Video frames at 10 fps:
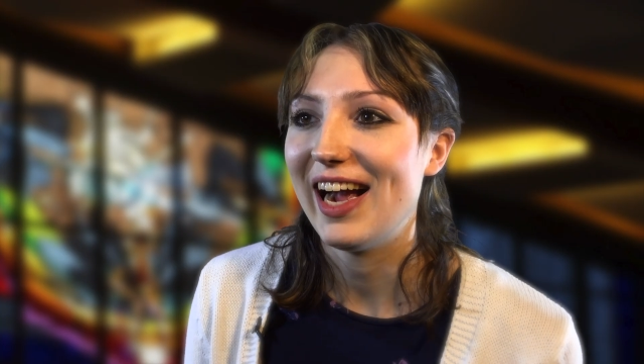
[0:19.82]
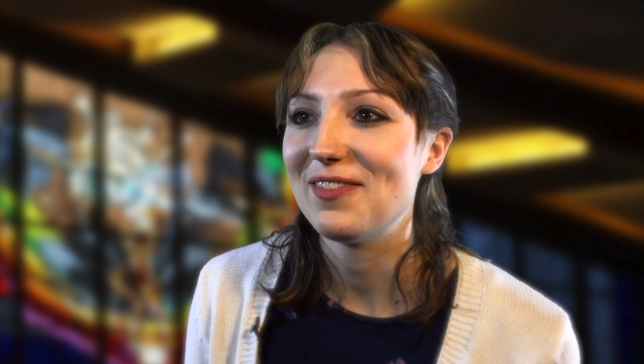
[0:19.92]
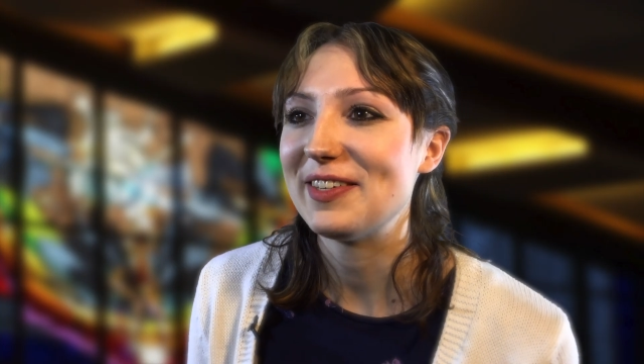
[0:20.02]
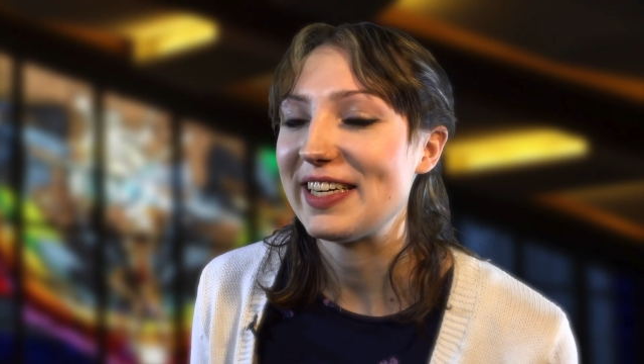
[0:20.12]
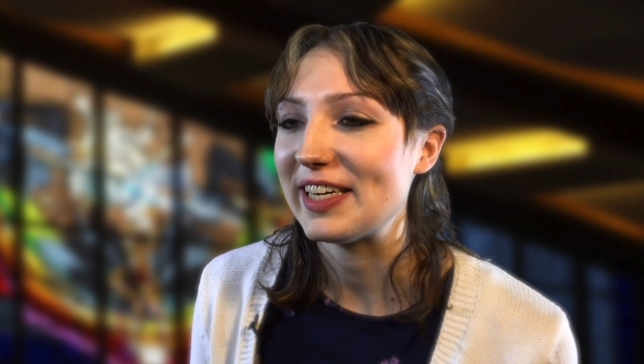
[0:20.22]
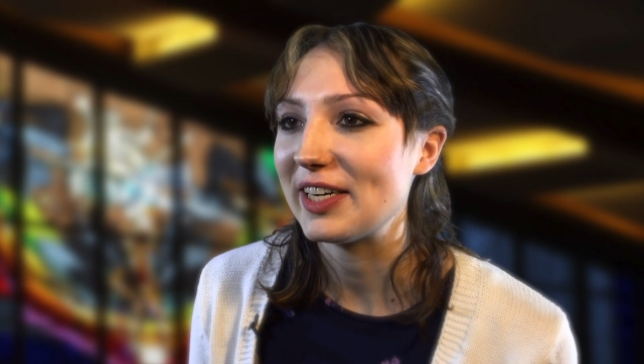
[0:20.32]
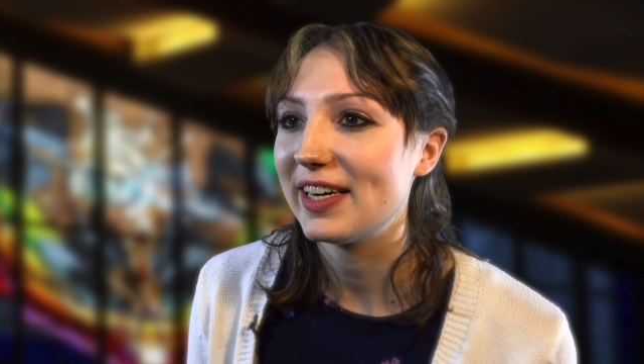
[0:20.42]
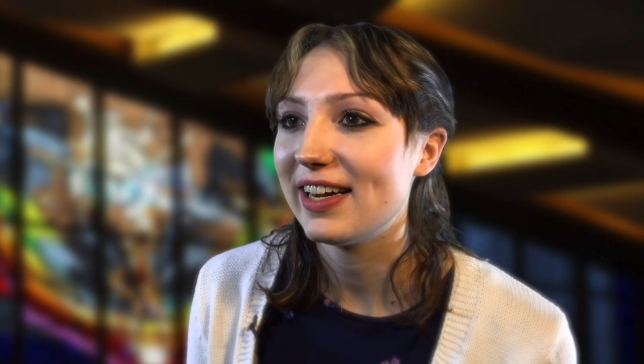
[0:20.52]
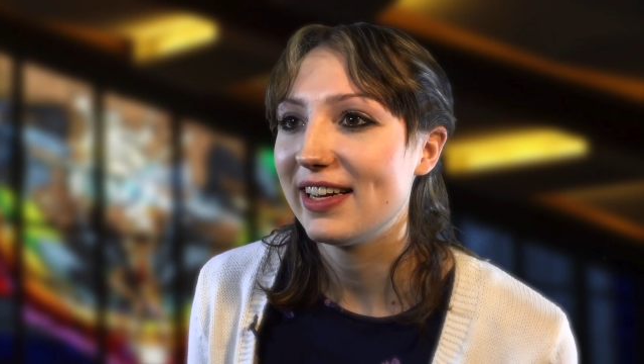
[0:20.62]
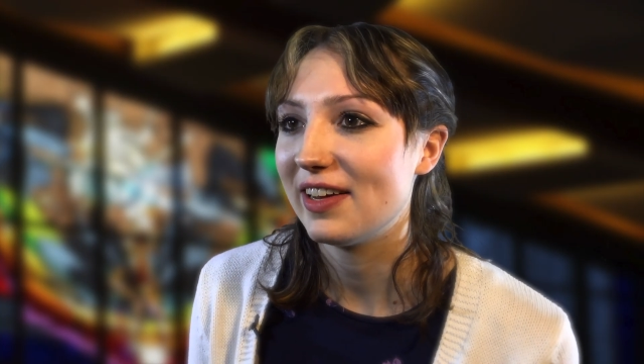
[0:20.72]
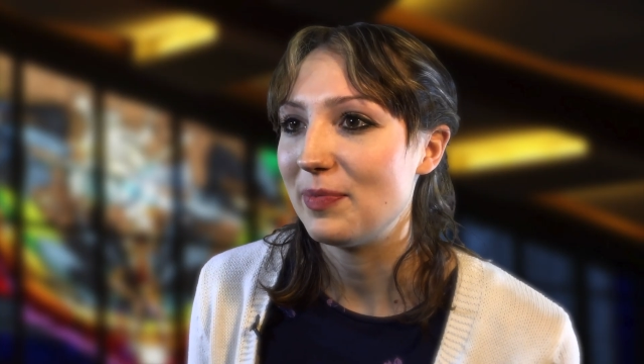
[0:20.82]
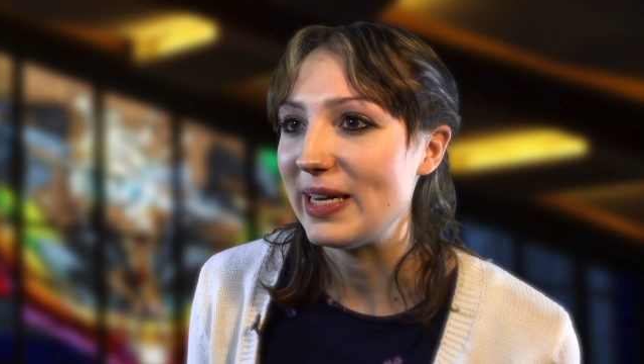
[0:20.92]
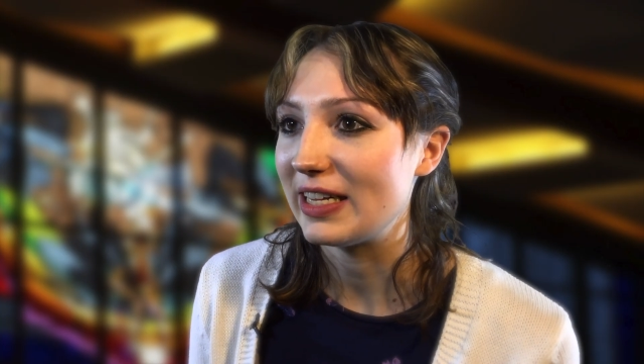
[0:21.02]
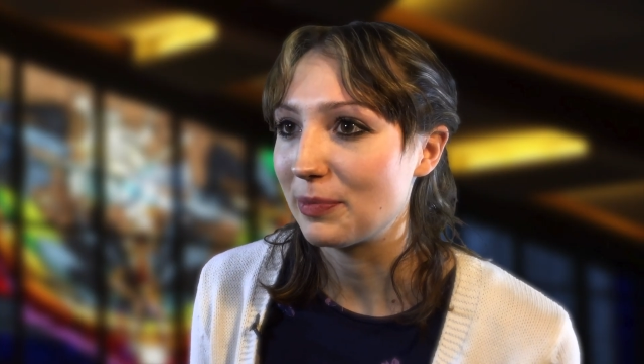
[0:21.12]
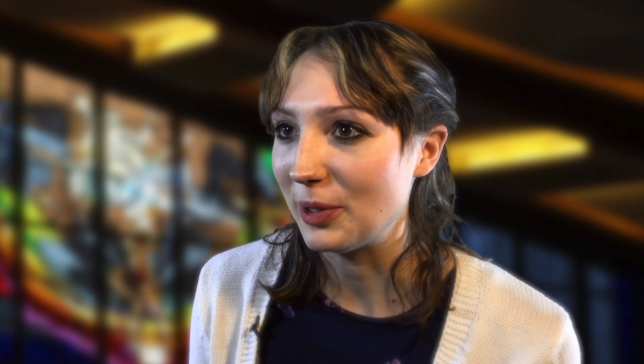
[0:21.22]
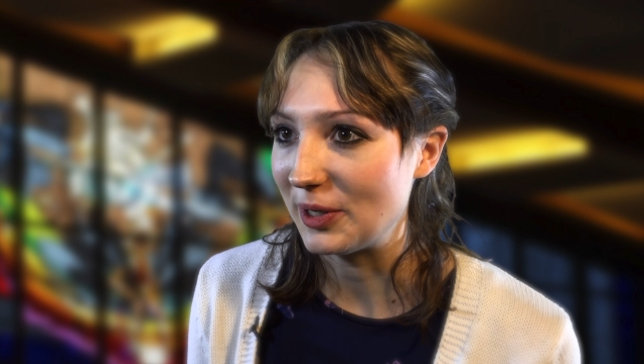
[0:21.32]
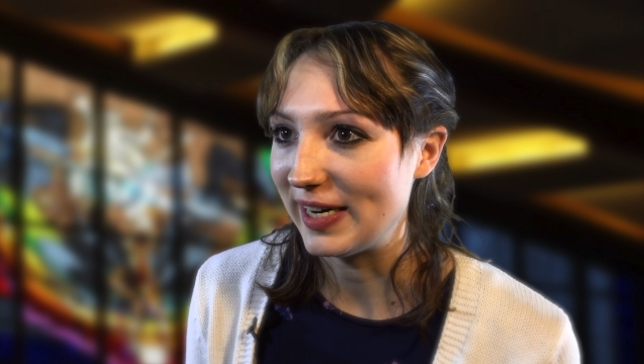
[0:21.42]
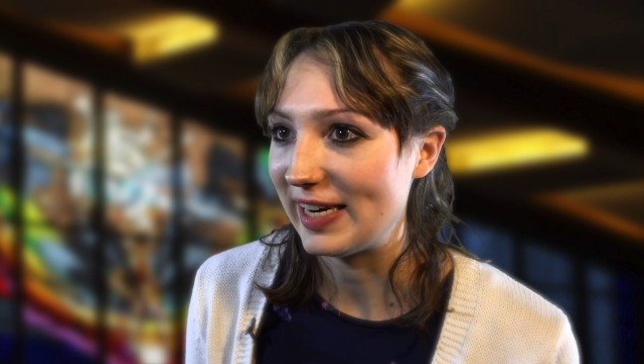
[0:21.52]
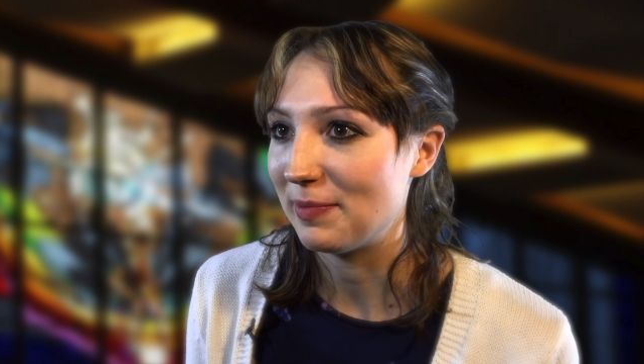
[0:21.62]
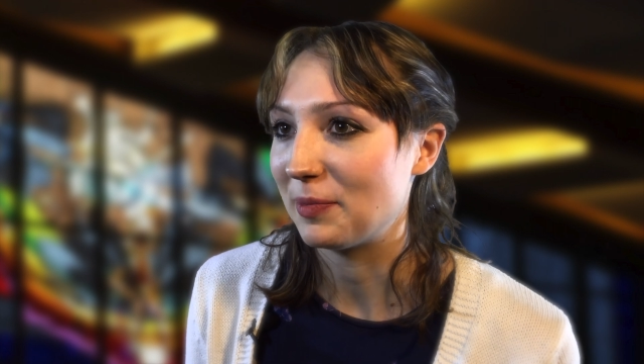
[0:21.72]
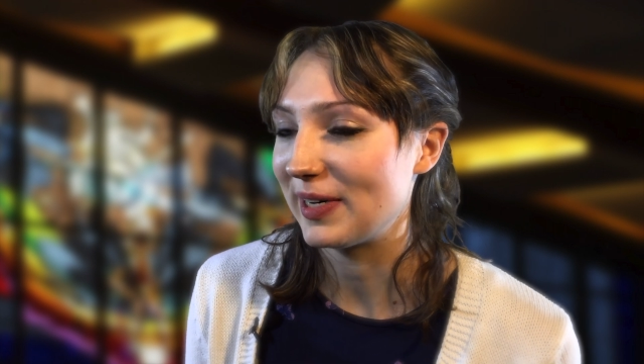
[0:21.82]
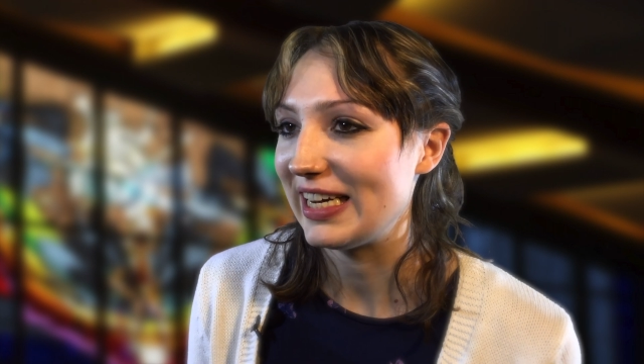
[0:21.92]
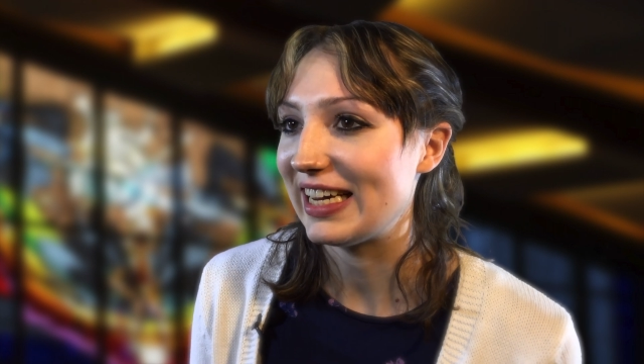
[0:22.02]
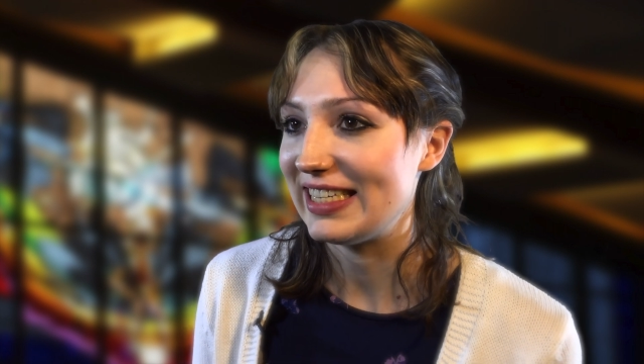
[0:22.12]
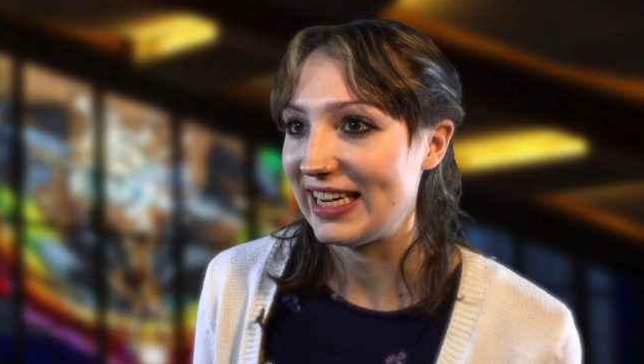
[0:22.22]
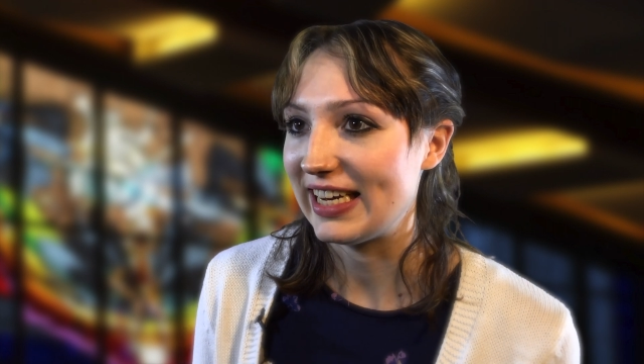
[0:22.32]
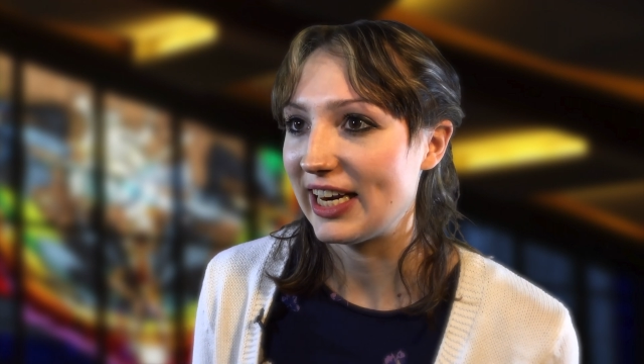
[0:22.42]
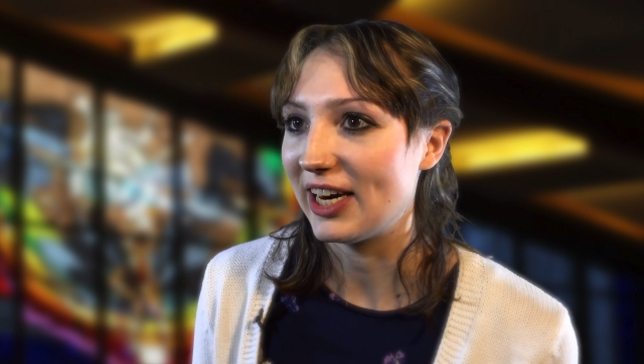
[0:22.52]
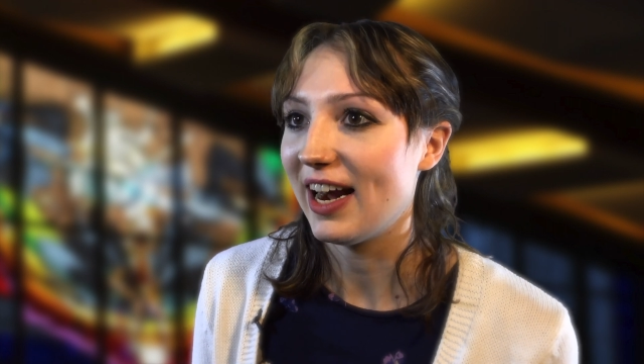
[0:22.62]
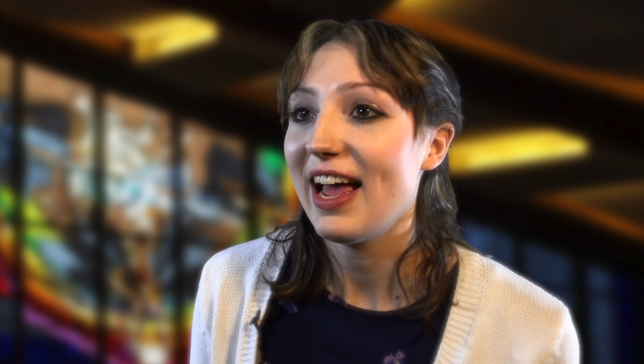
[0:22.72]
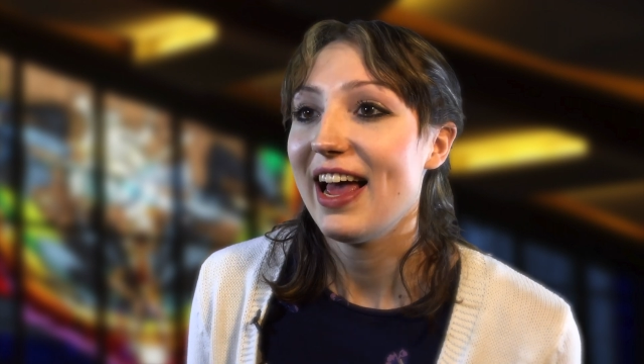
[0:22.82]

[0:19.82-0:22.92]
After a year of being in the program and working at a daycare,